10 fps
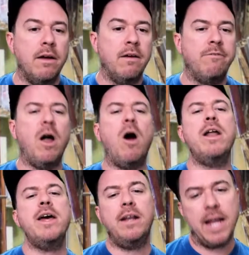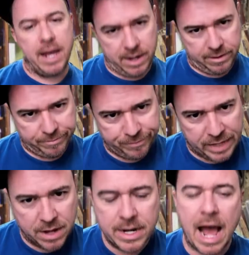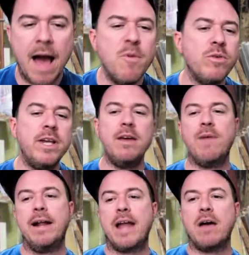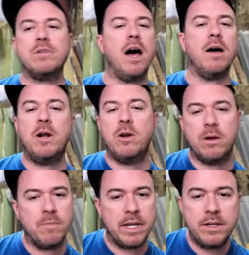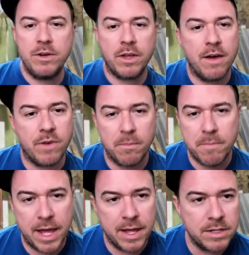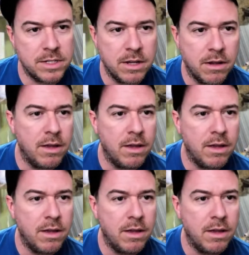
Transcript: Florida Atlantic. Now, I'm going to tell you right now, Tom Herman took over a mess.